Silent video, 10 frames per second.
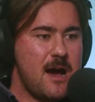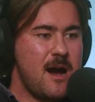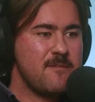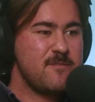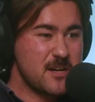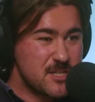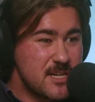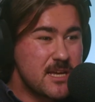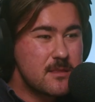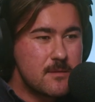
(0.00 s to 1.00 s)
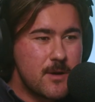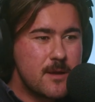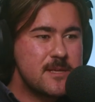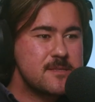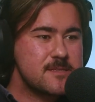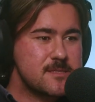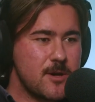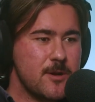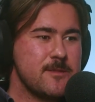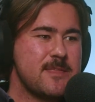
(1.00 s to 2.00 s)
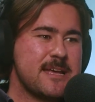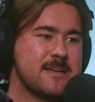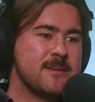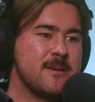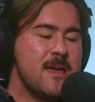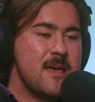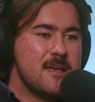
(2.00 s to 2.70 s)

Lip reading: are functioning at the moment. So the